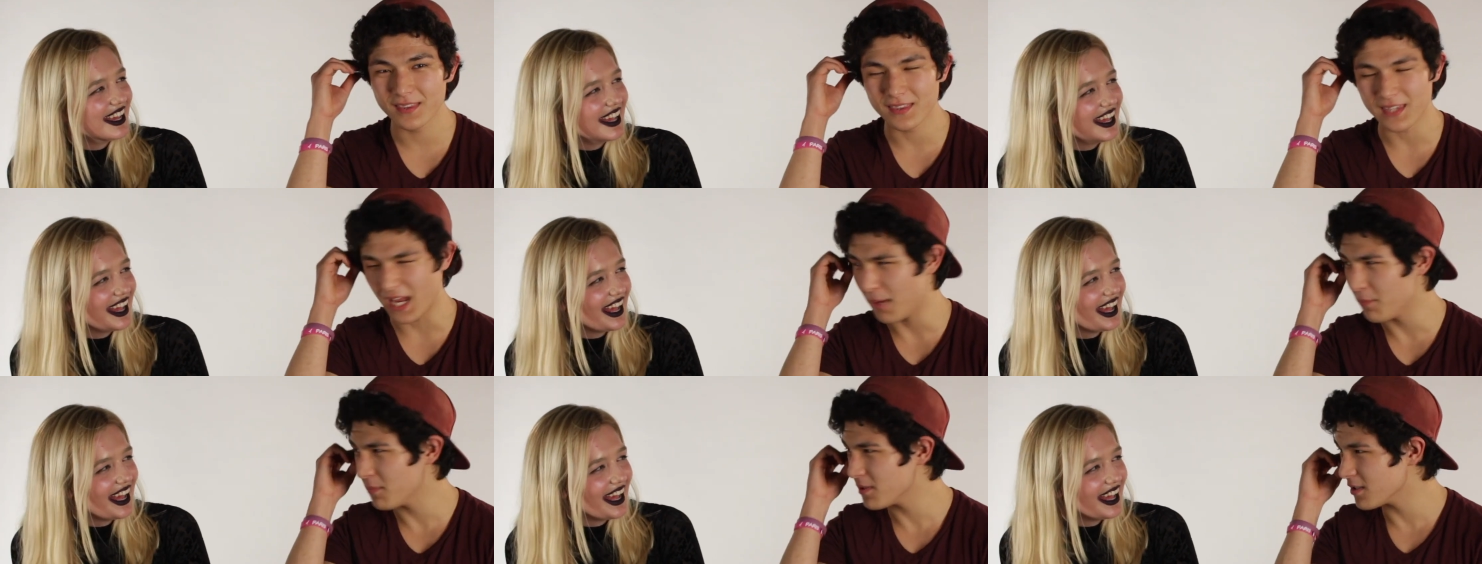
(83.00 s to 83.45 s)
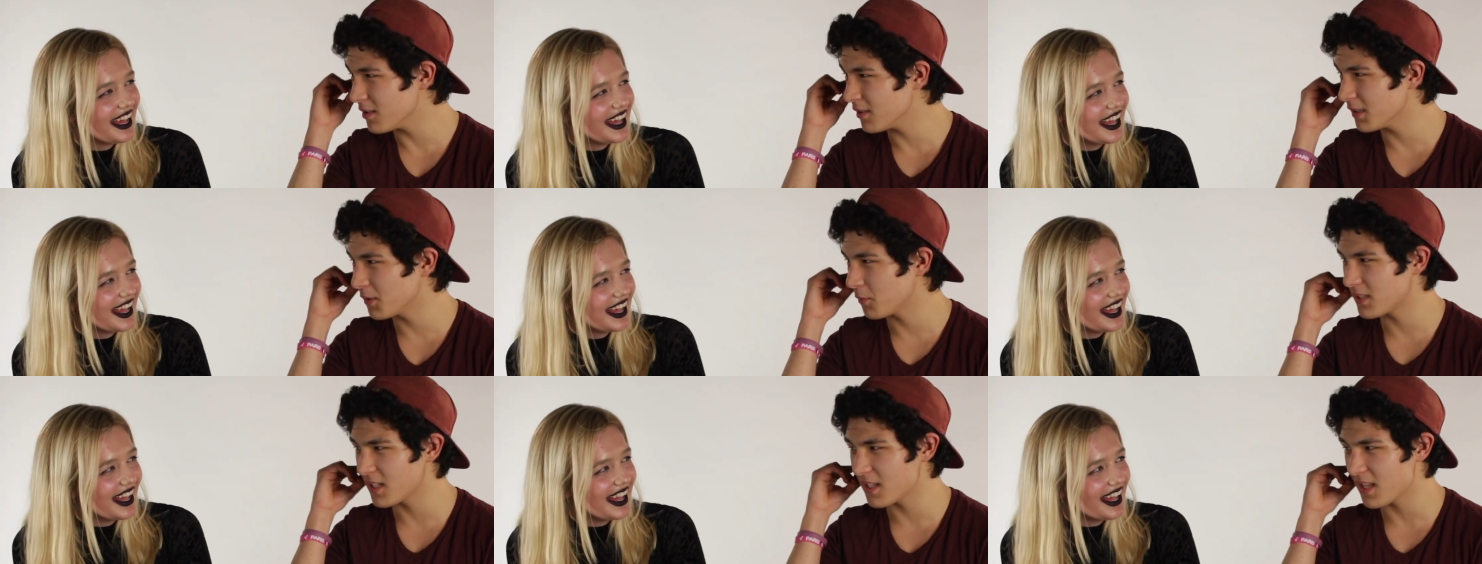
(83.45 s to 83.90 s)
Speaker 1: The
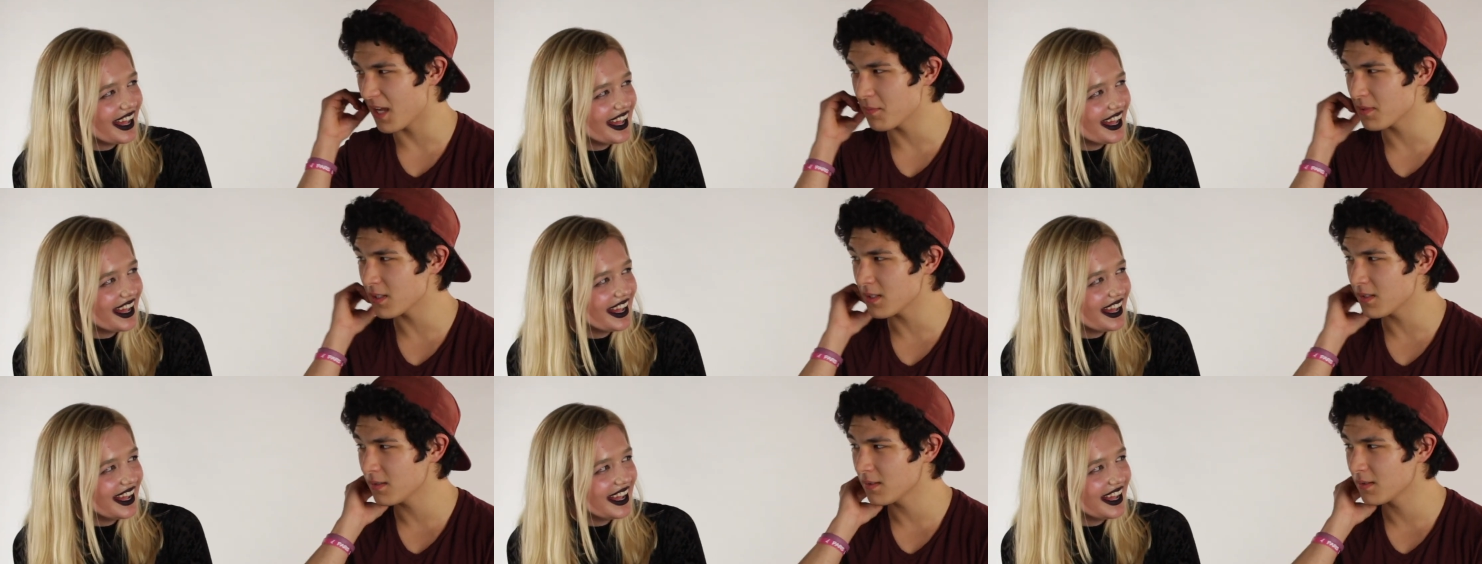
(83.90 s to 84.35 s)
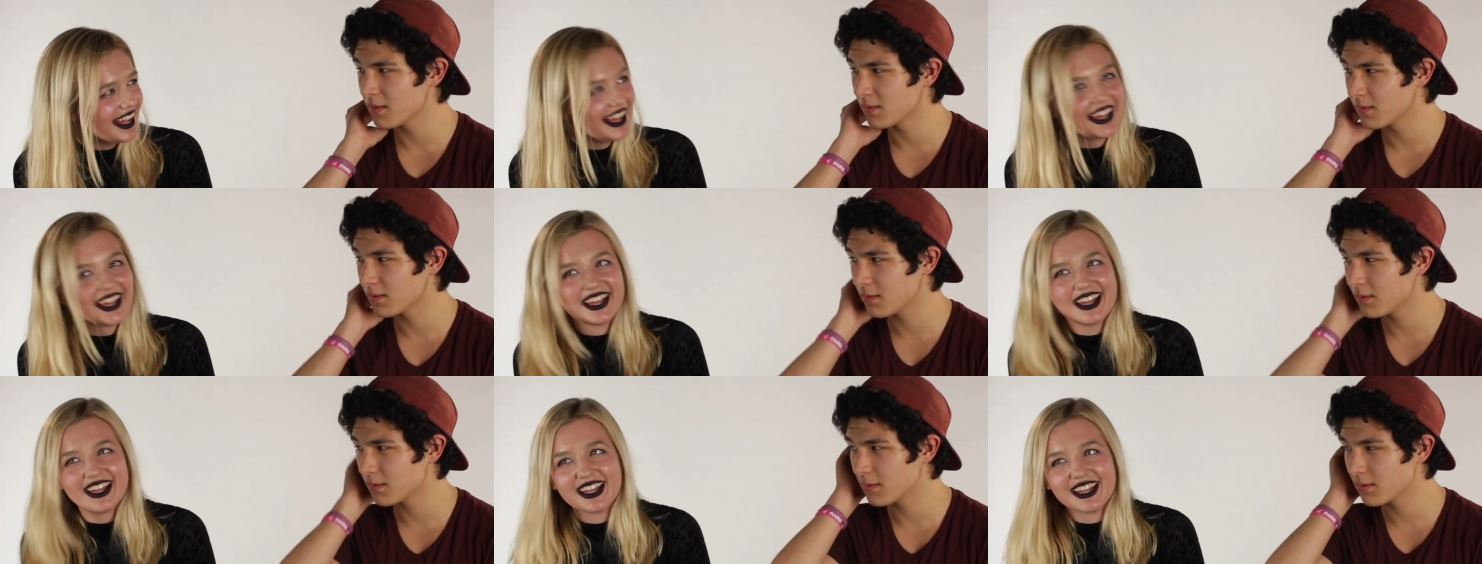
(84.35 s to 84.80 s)
Amazon? Did we say the Amazon?
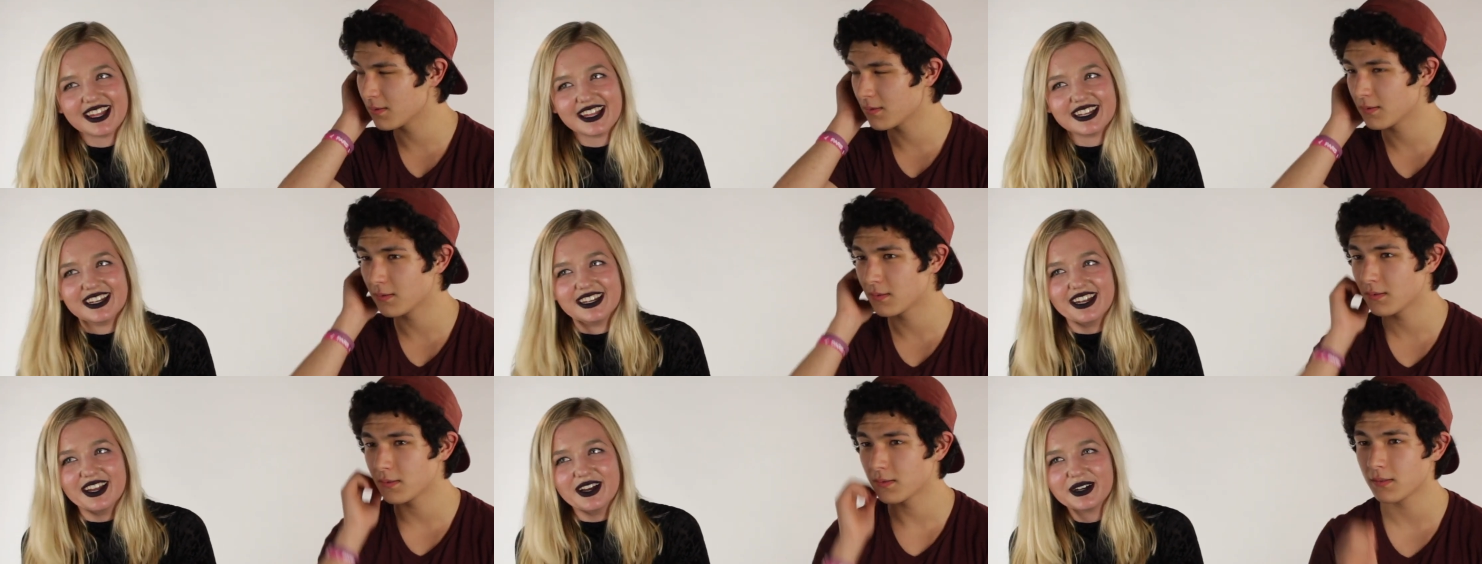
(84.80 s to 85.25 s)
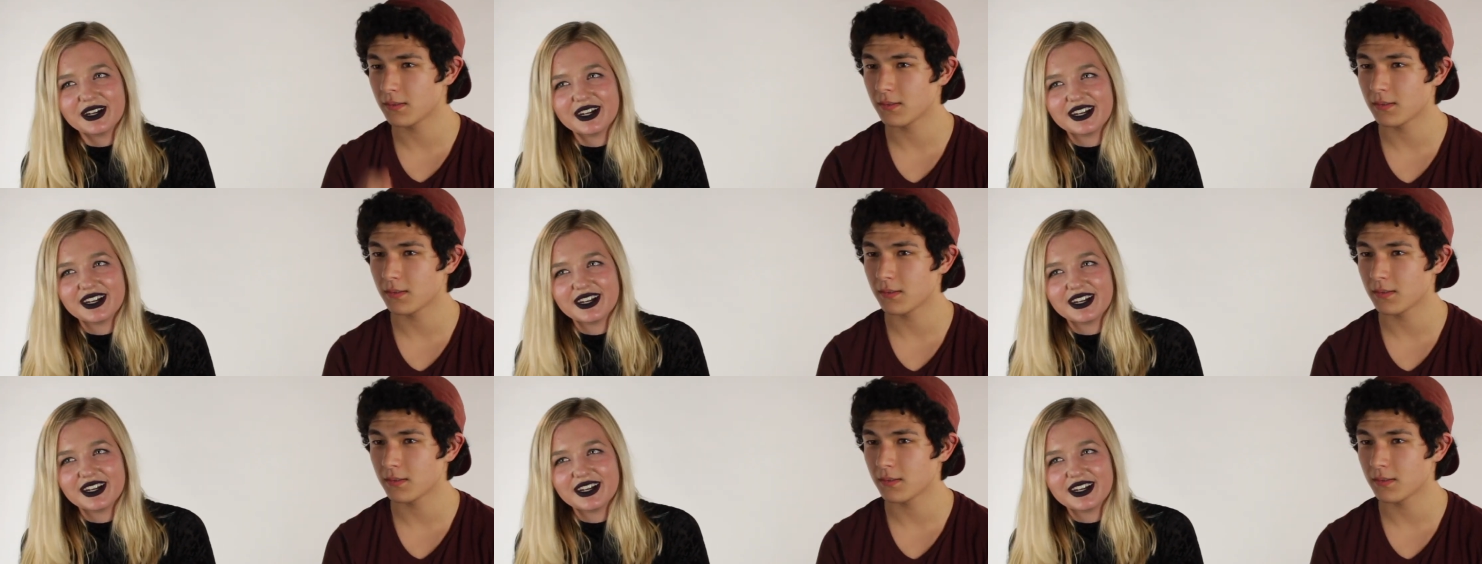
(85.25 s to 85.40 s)
No.